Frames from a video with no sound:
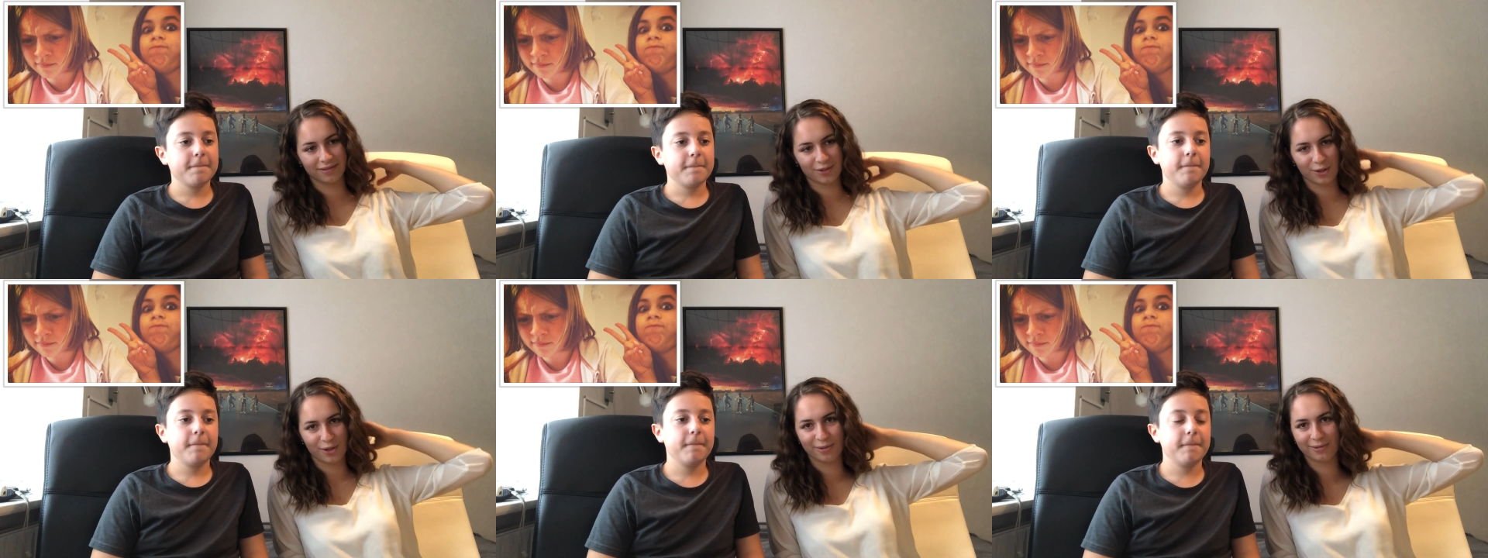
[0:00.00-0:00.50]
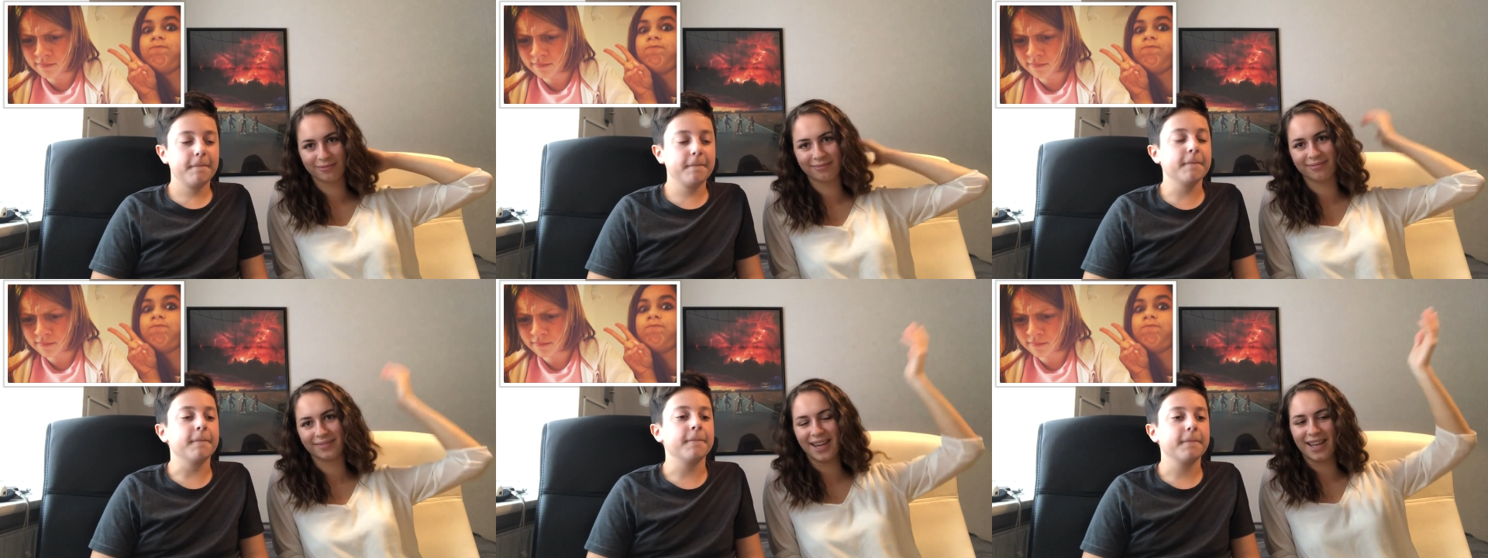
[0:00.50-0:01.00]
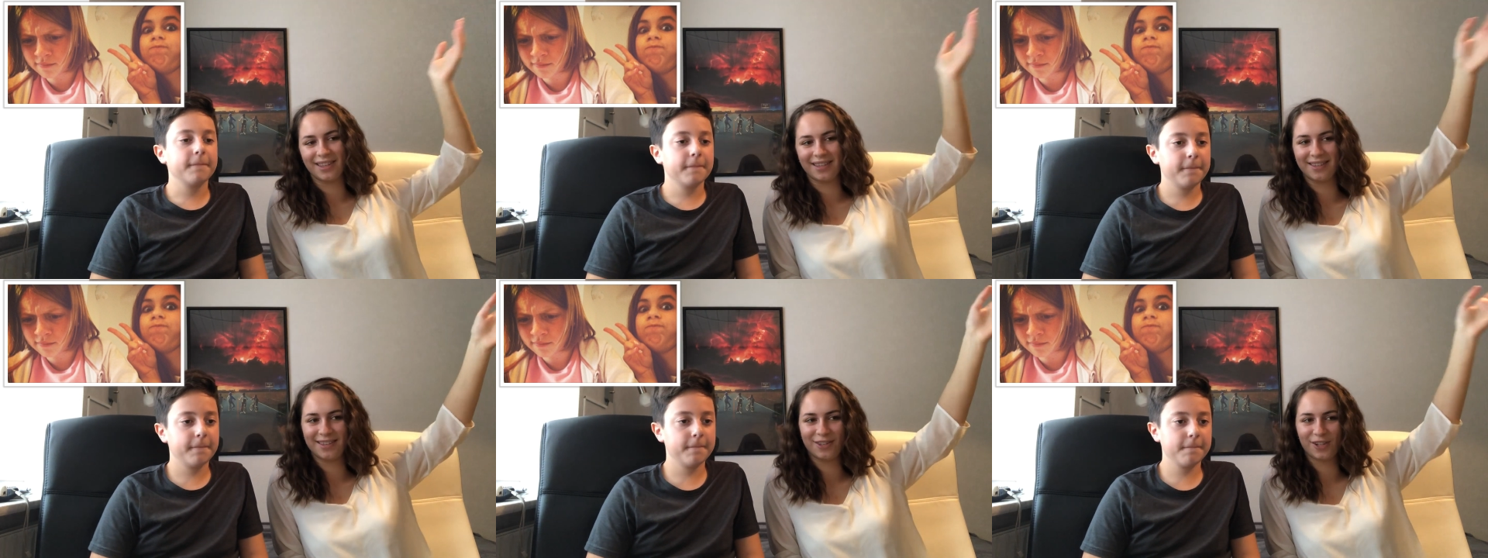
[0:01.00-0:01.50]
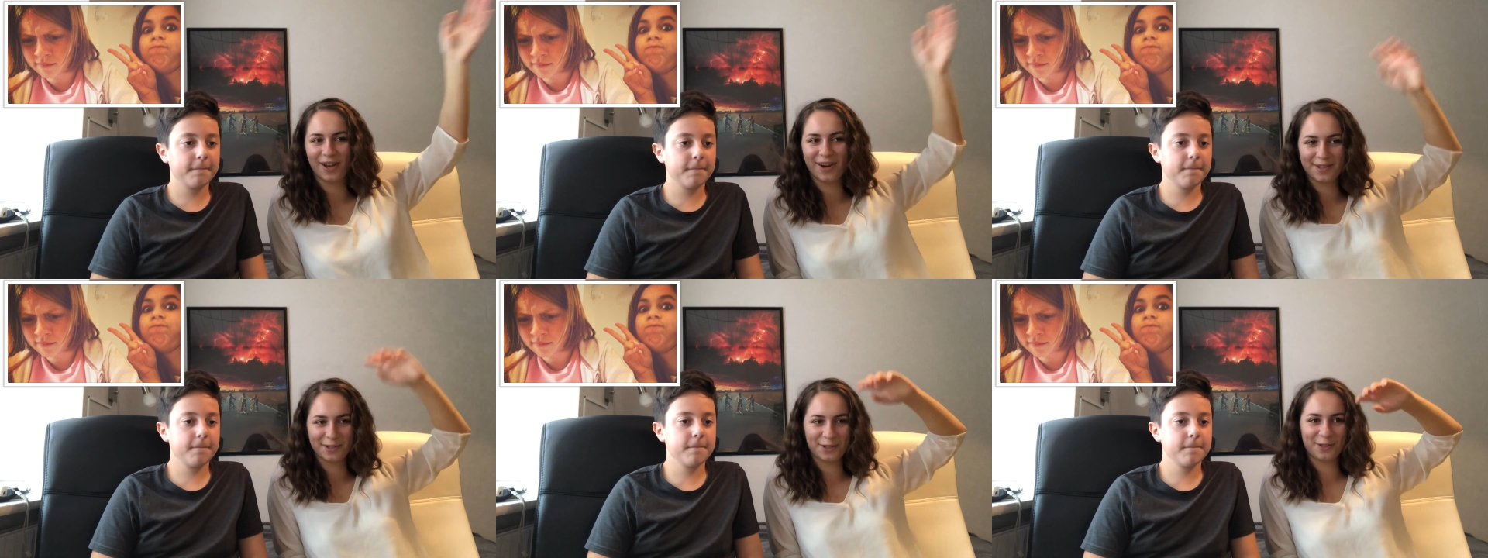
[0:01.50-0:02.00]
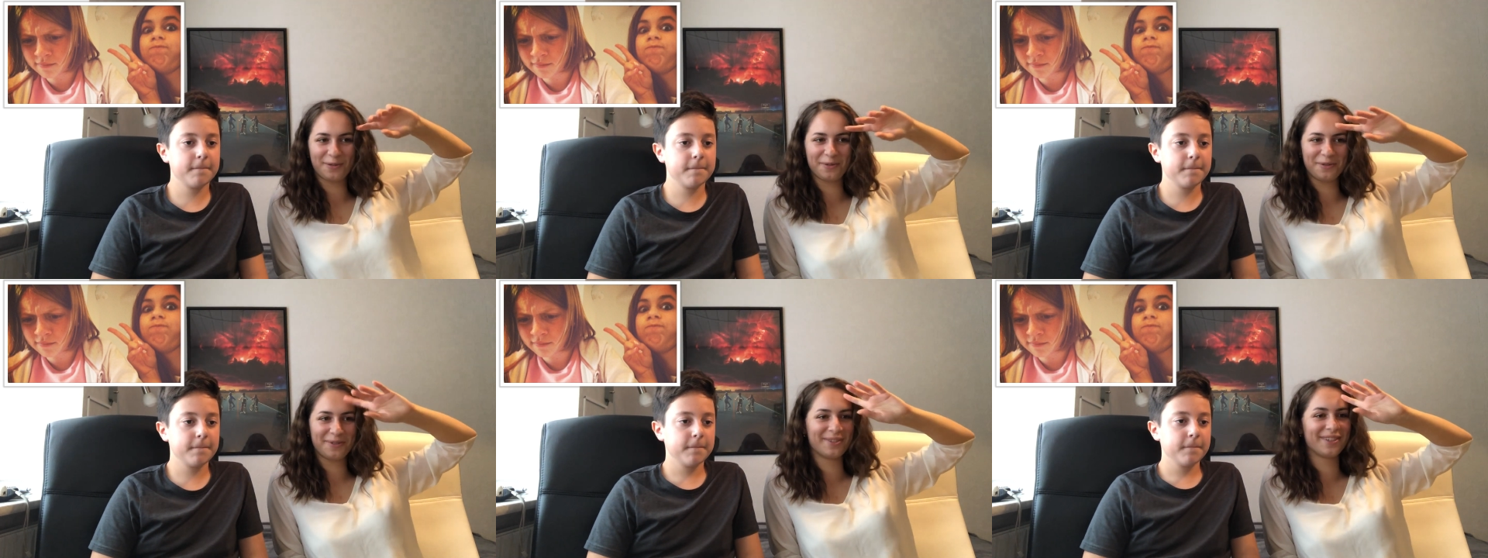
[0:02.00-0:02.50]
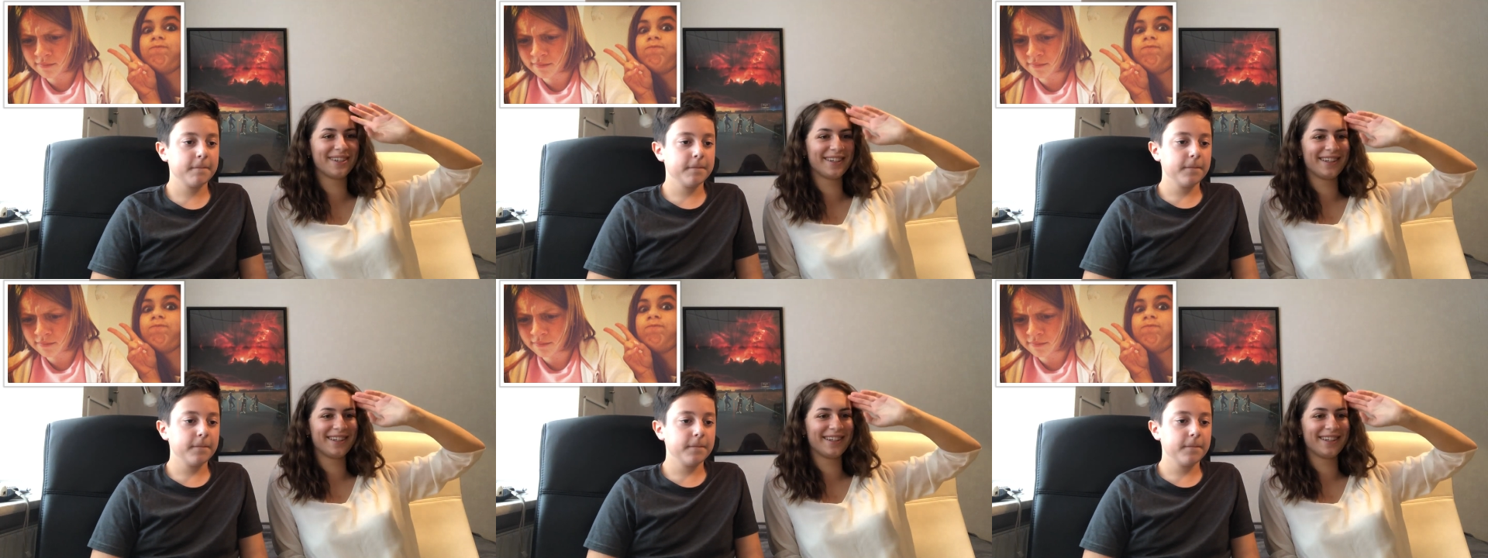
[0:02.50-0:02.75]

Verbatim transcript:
Speaker 1: So mm. yeah, this is a shout out to